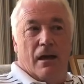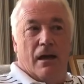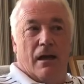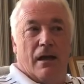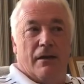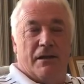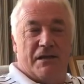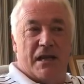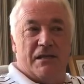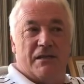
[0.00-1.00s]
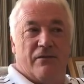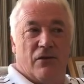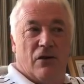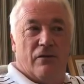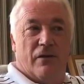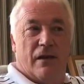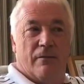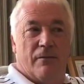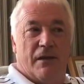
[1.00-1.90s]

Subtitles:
they tend to vote for them.